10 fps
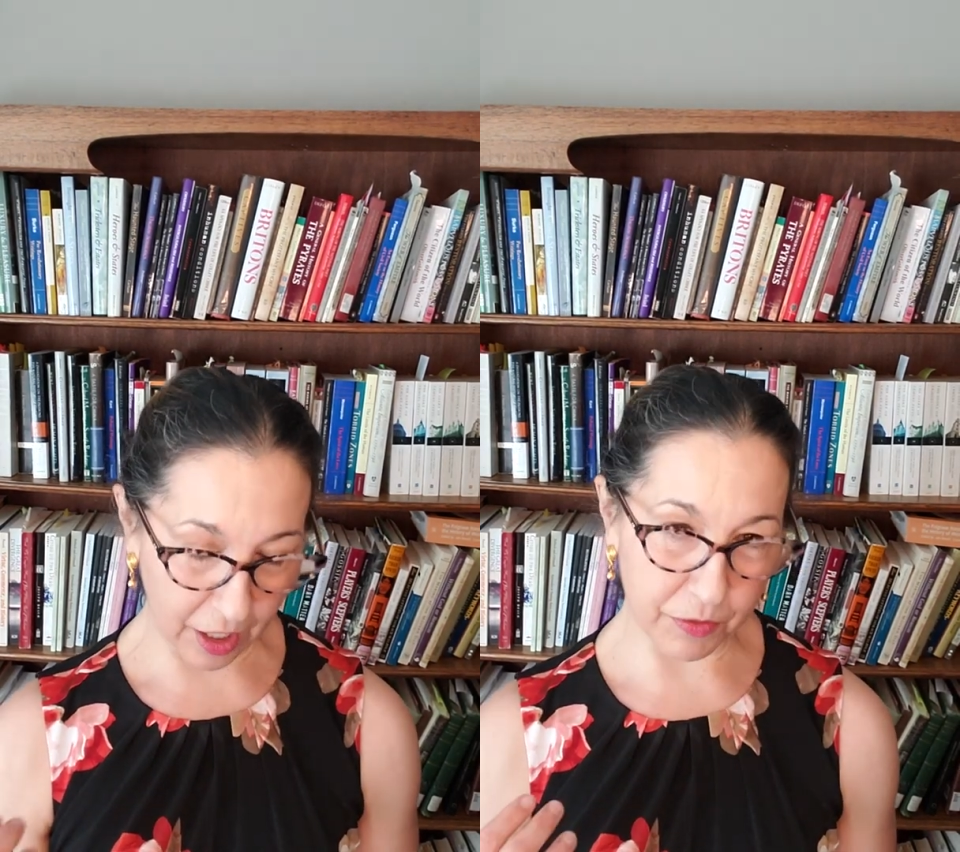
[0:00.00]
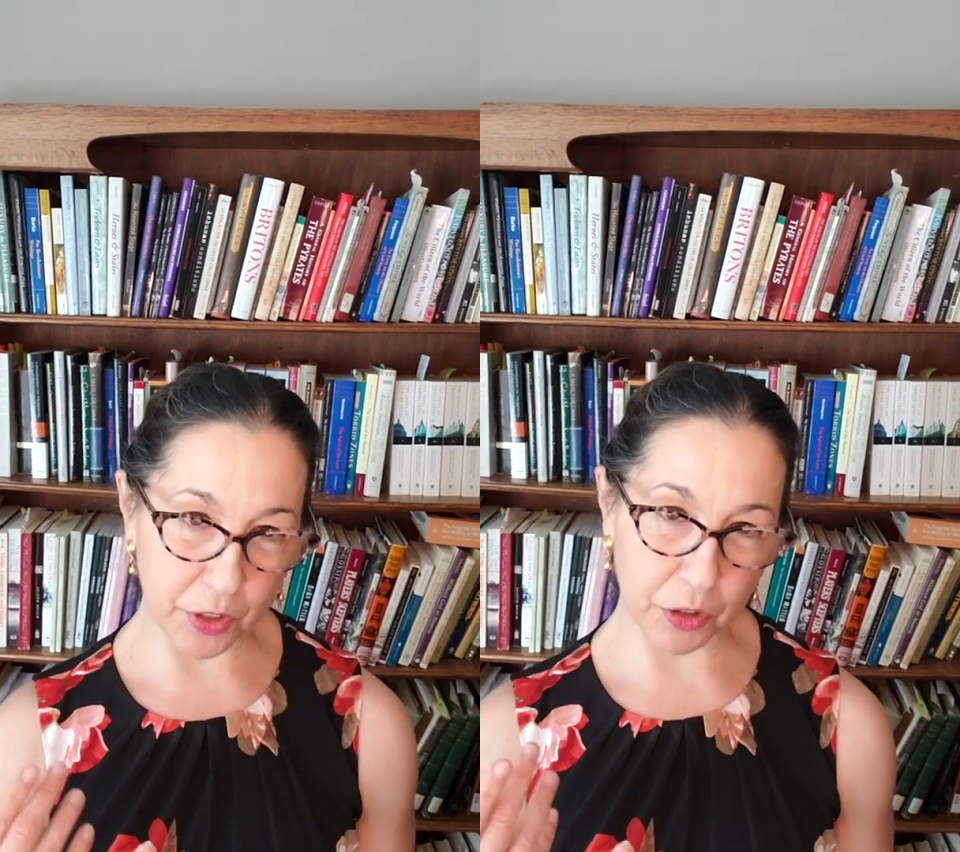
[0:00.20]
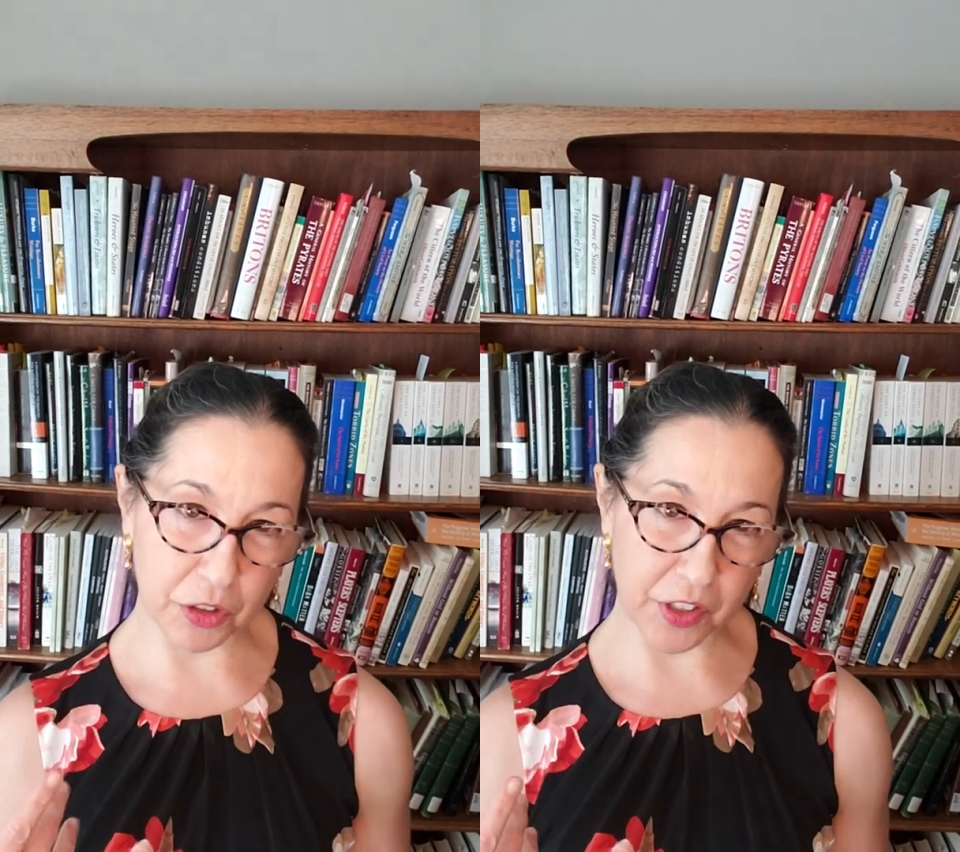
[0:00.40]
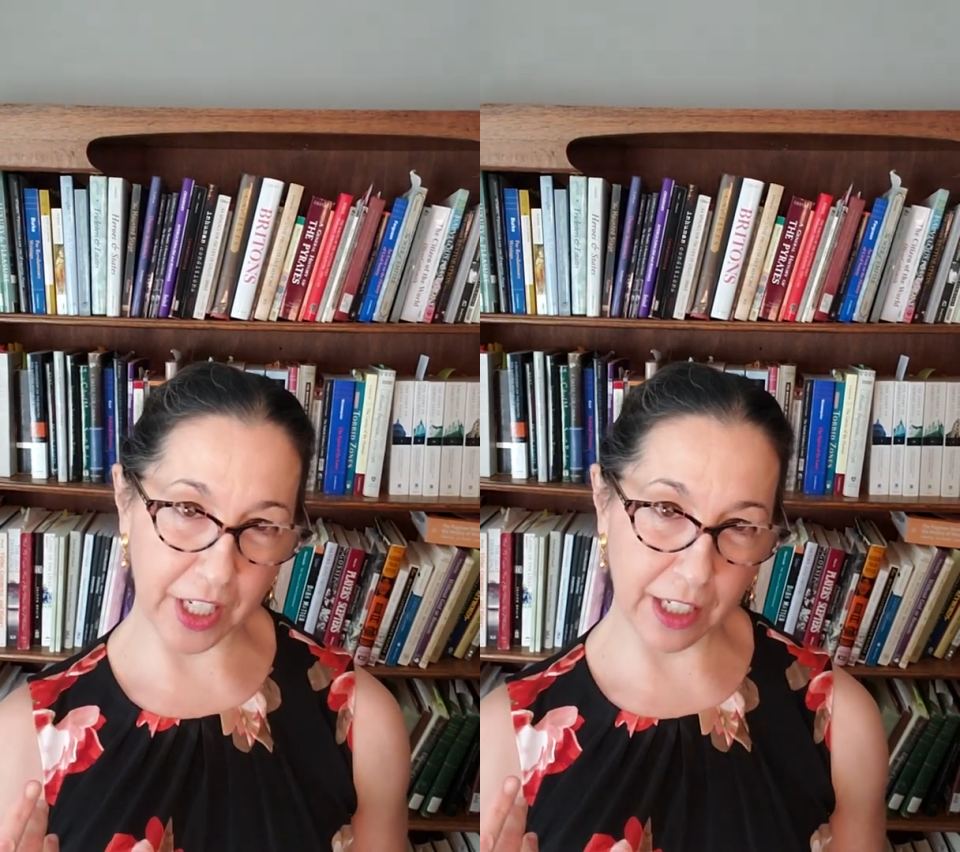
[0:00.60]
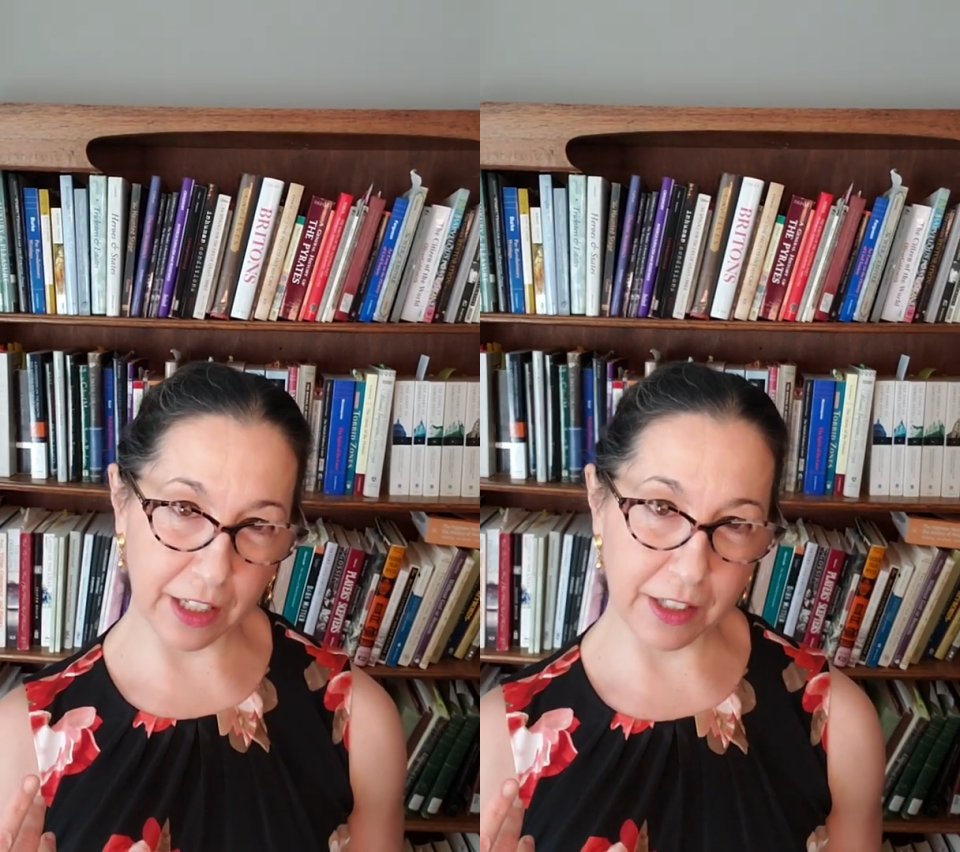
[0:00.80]
social
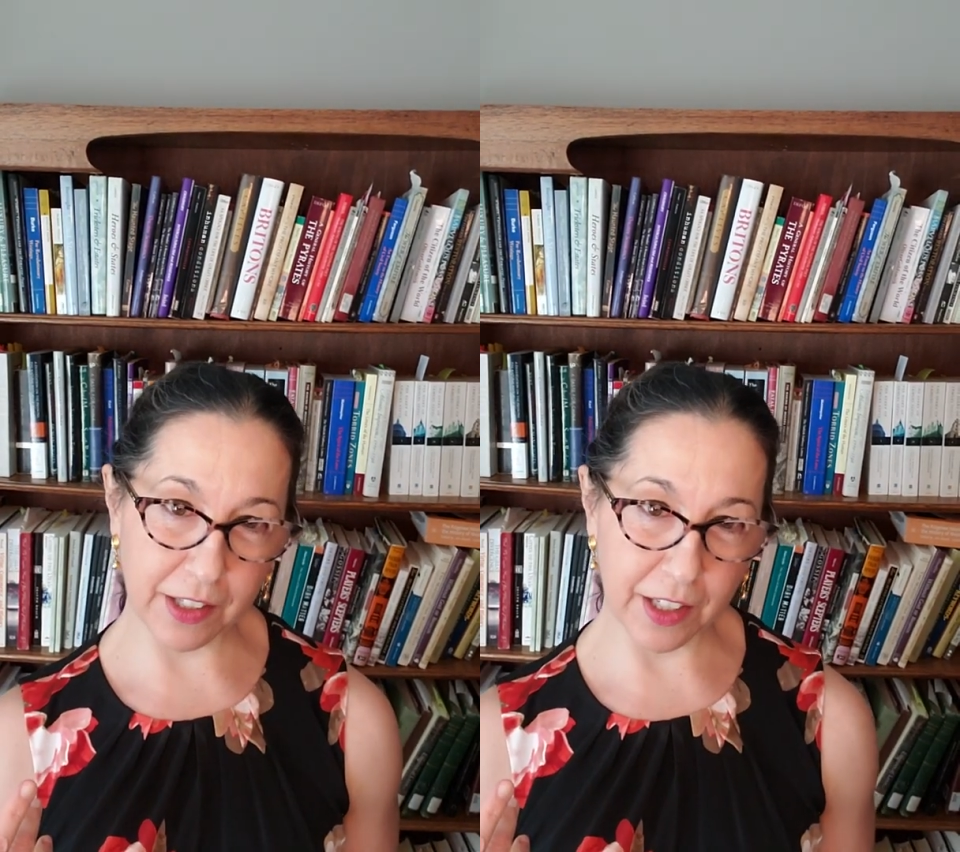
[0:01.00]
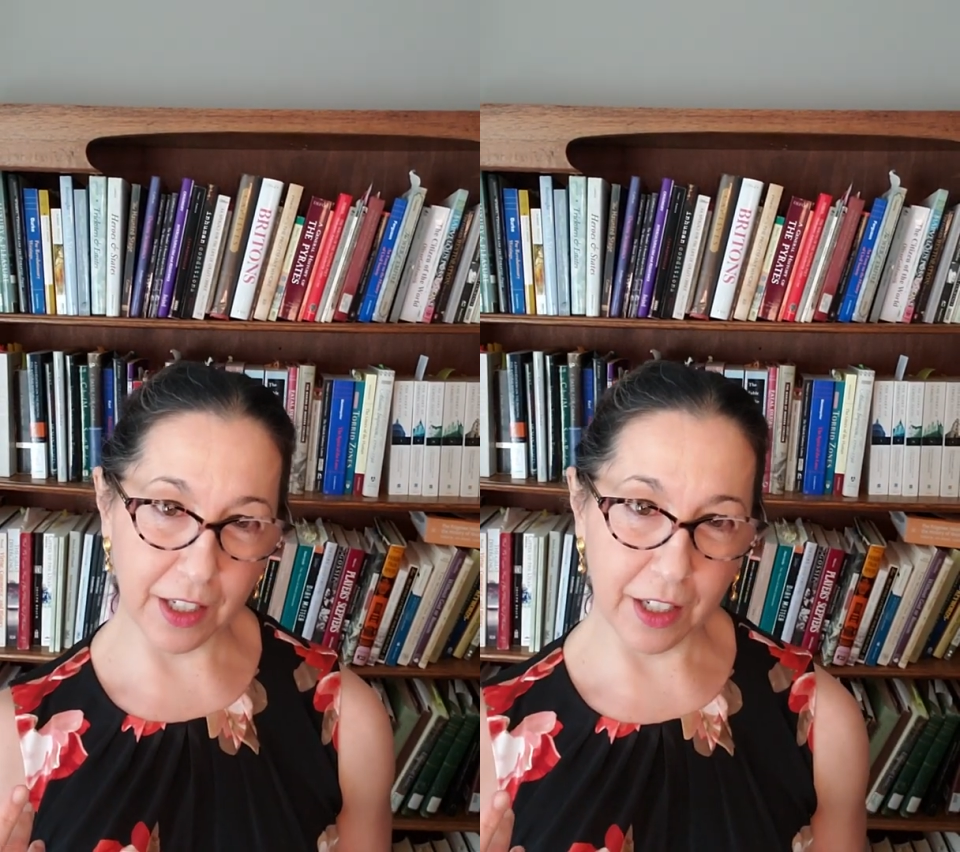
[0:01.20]
status.